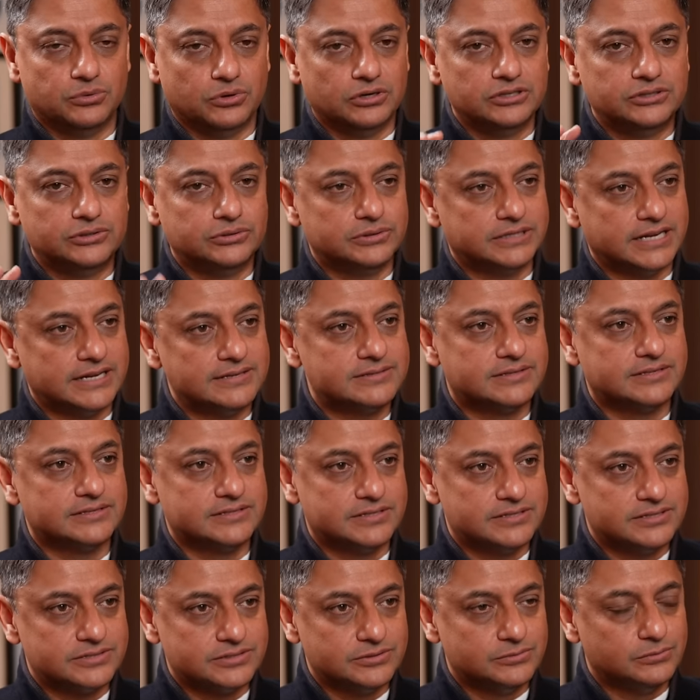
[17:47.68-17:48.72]
want to test the
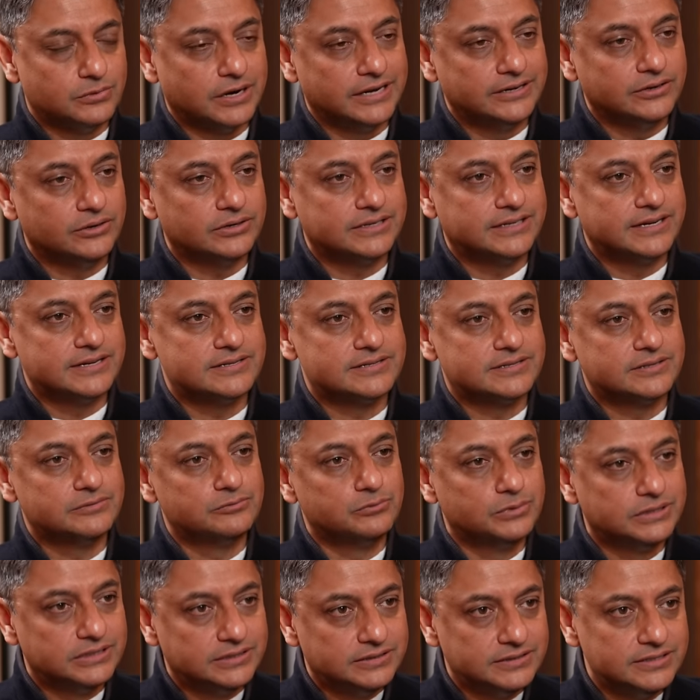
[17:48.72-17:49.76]
system, why not test
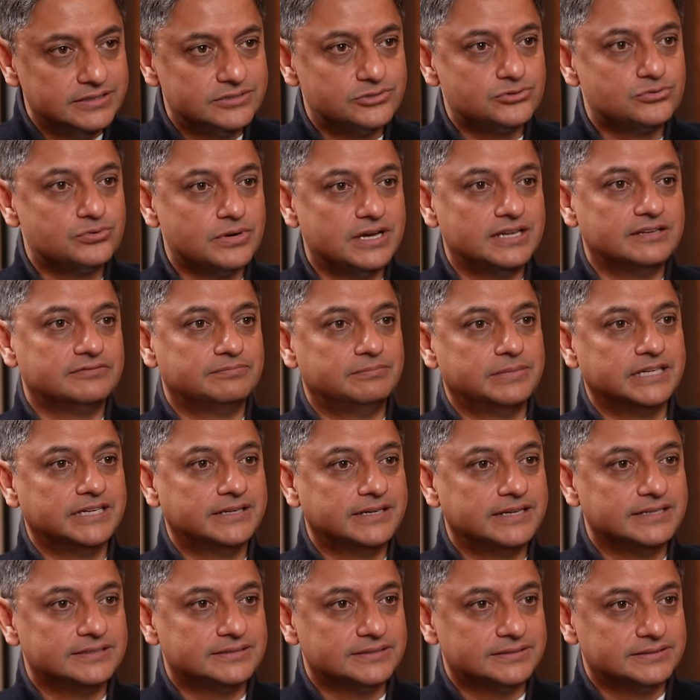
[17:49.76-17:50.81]
them with these 12 big
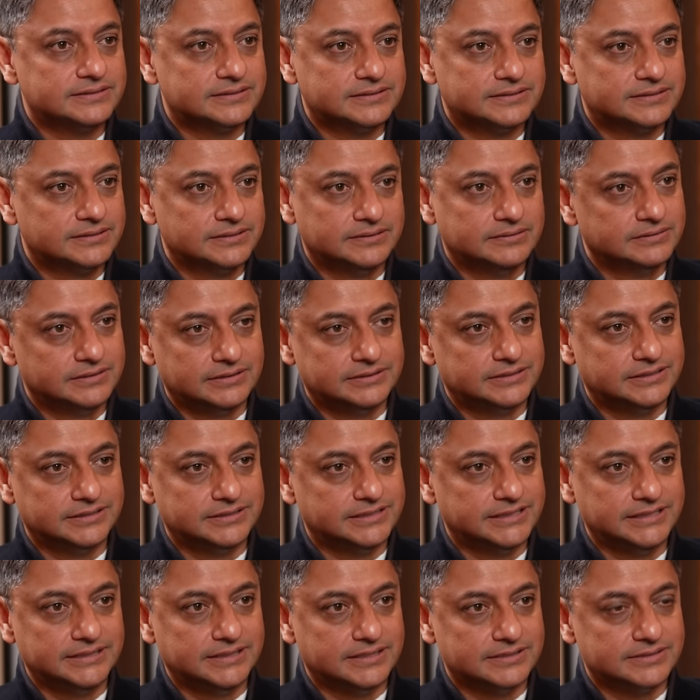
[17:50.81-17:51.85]
yeah. cases? The
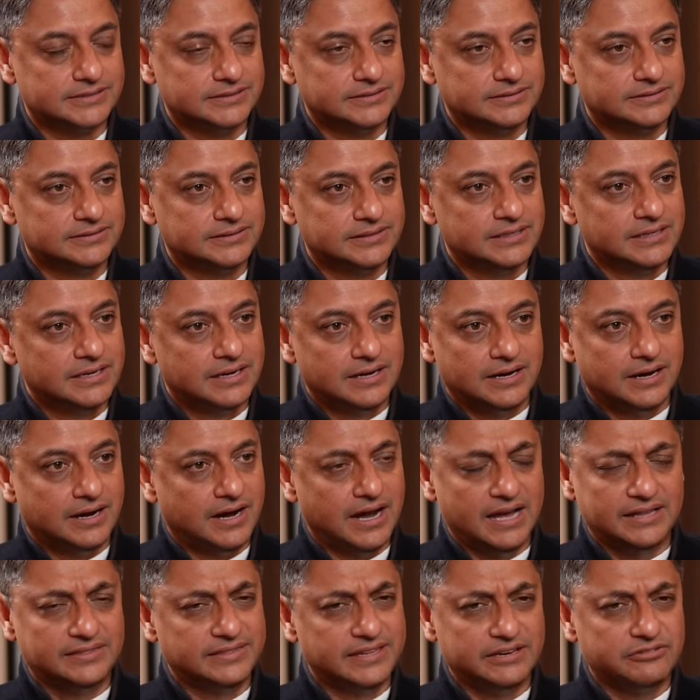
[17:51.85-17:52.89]
dirty dozen. Uh,
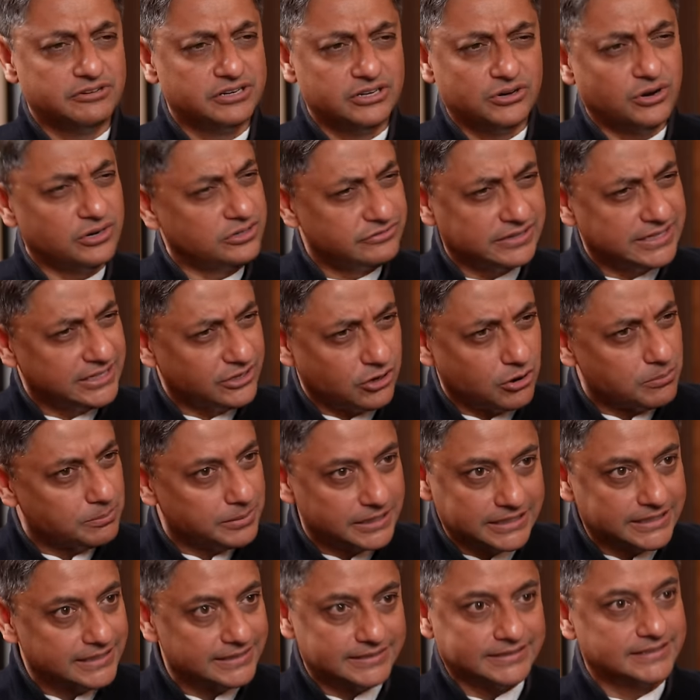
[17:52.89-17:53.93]
and they were not very
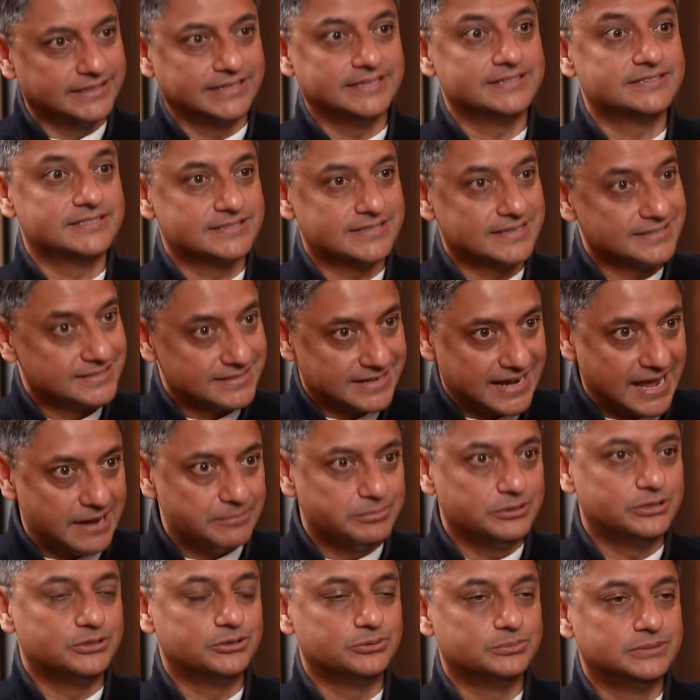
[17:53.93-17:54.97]
complicated cases as it
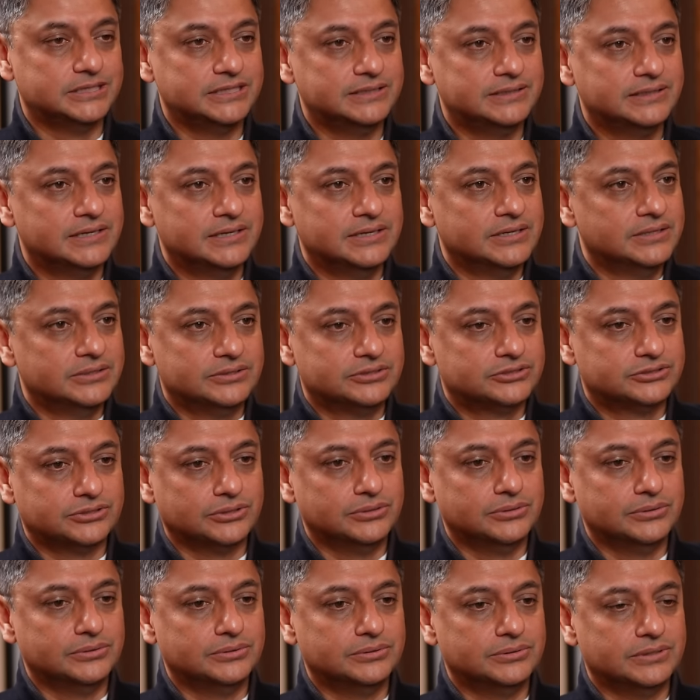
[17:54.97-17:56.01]
happened to be.
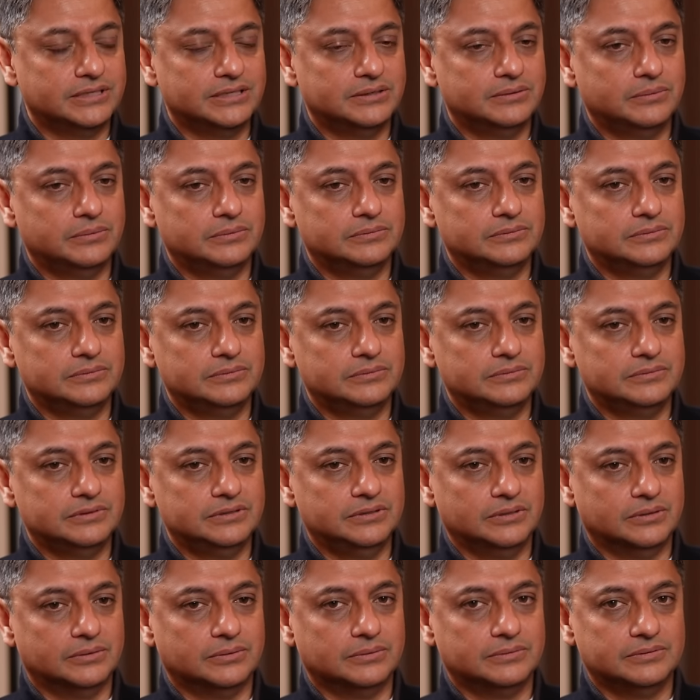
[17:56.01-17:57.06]
So,
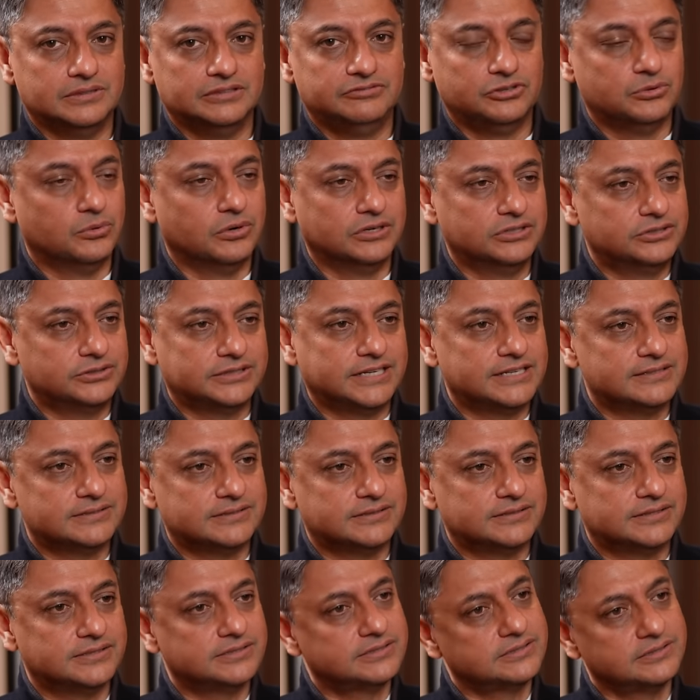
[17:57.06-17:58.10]
you know, if you want to test
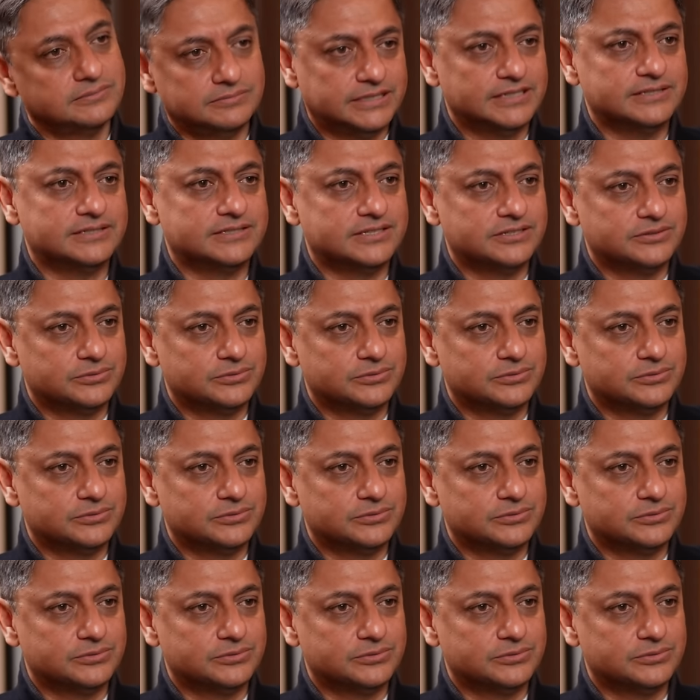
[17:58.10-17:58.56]
the system, test